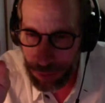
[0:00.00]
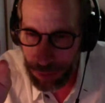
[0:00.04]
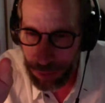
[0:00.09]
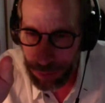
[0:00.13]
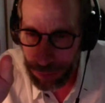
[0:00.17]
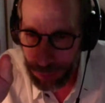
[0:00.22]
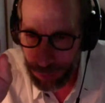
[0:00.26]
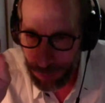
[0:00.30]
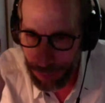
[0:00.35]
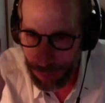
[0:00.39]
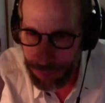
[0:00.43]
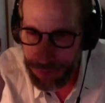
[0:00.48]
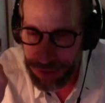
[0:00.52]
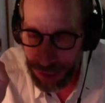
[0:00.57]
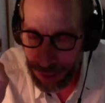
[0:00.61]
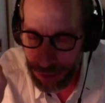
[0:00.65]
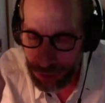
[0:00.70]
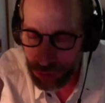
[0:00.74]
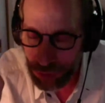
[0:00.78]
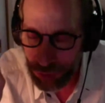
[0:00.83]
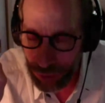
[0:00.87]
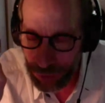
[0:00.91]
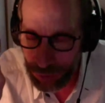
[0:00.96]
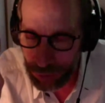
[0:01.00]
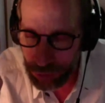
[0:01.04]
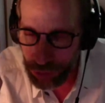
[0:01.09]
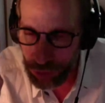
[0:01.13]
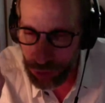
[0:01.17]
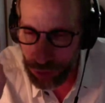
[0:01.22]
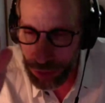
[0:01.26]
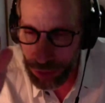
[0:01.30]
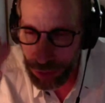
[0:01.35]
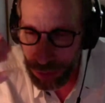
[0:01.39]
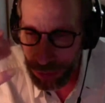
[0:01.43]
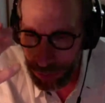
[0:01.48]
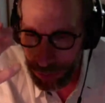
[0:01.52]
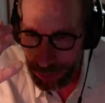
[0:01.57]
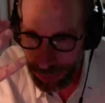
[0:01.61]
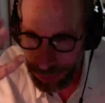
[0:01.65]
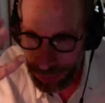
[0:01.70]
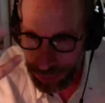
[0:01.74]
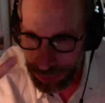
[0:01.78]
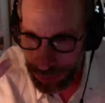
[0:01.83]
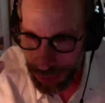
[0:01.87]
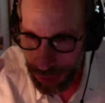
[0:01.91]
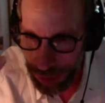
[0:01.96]
the gravitational energy, the
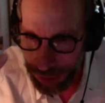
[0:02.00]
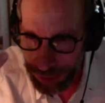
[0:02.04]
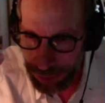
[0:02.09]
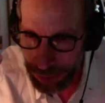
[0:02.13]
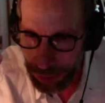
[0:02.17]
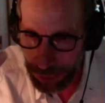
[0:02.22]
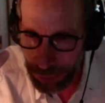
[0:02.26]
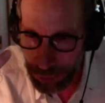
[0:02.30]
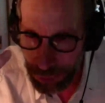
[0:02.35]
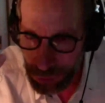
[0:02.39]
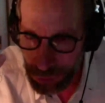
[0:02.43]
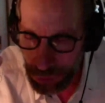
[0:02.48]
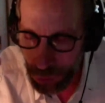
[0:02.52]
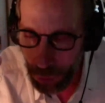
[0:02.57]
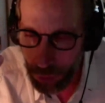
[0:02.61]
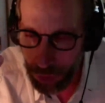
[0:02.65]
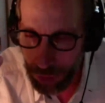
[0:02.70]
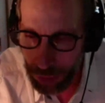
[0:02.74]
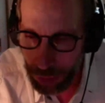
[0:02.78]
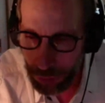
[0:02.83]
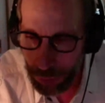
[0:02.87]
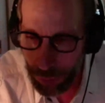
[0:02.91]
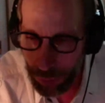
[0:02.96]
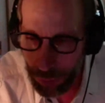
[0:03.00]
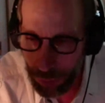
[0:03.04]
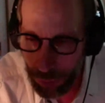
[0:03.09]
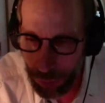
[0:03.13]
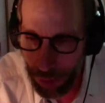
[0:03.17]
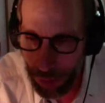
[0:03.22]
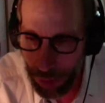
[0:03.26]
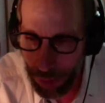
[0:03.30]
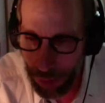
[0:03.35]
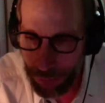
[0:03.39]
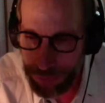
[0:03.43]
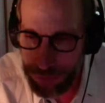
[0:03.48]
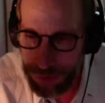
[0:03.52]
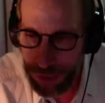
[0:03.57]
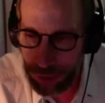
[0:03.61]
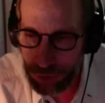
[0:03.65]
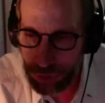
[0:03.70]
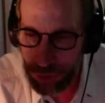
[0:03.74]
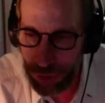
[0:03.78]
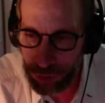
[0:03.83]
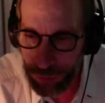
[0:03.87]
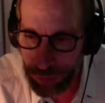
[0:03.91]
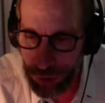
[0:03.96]
classical Newtonian
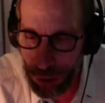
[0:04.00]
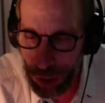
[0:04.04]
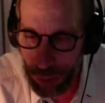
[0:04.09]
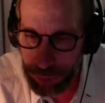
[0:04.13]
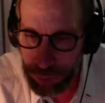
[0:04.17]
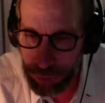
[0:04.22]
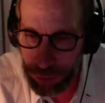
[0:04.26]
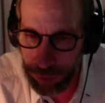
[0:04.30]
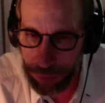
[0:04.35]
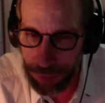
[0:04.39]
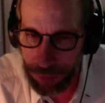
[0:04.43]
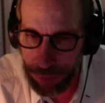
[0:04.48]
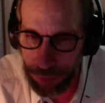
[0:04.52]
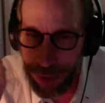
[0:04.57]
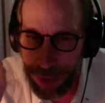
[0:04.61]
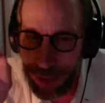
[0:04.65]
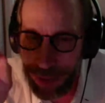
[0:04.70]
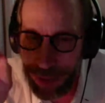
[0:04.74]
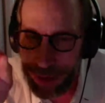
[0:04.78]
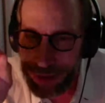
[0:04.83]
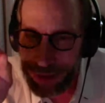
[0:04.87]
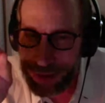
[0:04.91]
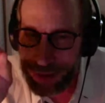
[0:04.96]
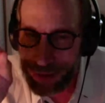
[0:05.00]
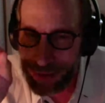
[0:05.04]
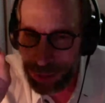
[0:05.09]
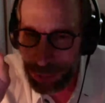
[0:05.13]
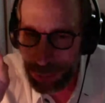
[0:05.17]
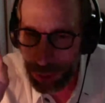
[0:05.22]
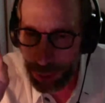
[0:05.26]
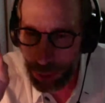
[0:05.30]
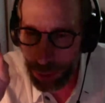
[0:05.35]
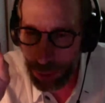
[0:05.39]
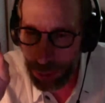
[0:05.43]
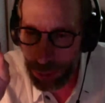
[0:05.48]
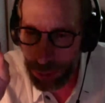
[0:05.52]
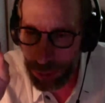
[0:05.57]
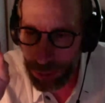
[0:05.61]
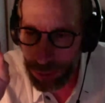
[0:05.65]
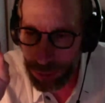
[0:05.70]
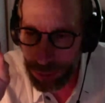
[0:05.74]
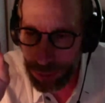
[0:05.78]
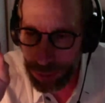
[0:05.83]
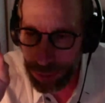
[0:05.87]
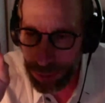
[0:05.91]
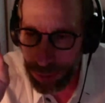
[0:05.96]
gravitational of every object, is zero.
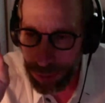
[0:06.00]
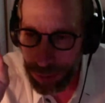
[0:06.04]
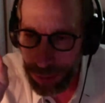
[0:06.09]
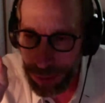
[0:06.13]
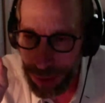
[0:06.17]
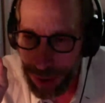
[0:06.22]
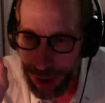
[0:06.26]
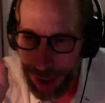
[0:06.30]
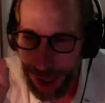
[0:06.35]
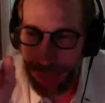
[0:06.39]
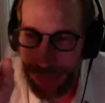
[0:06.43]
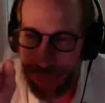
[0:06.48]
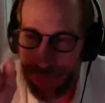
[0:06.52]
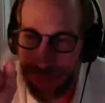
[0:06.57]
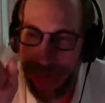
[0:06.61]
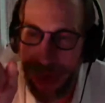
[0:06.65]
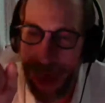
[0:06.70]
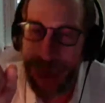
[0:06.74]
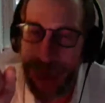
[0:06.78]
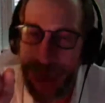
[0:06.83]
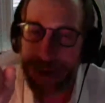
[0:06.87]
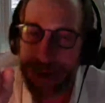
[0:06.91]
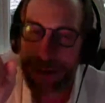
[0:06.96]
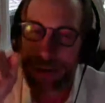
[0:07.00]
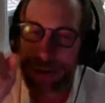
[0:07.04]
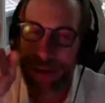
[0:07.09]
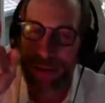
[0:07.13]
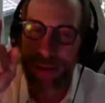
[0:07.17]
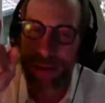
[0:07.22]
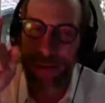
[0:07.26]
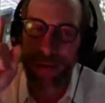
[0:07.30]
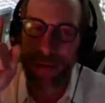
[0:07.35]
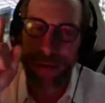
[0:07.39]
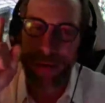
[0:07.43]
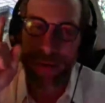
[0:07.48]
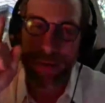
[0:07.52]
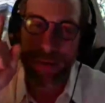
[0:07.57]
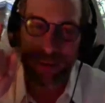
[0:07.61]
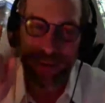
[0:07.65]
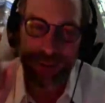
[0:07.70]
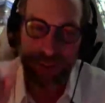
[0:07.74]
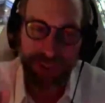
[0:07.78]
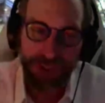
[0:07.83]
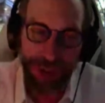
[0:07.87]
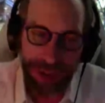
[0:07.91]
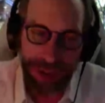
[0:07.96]
And that
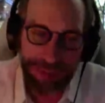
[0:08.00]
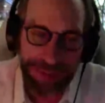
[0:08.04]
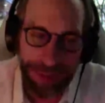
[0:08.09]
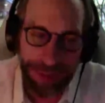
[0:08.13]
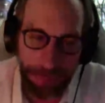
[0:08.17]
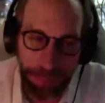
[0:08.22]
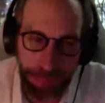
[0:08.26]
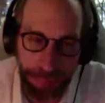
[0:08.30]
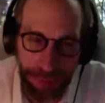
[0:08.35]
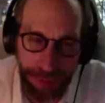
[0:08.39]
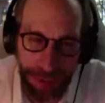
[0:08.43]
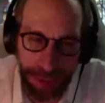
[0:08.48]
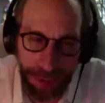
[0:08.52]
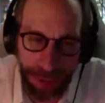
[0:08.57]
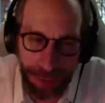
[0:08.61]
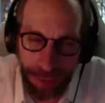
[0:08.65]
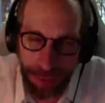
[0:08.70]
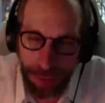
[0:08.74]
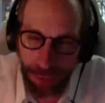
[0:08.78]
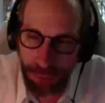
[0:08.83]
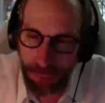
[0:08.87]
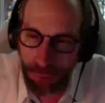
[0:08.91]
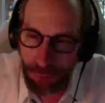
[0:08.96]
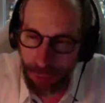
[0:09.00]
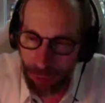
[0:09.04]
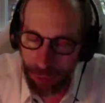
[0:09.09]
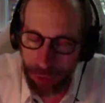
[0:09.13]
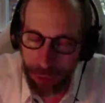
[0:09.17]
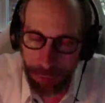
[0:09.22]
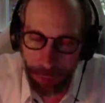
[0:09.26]
suggests something very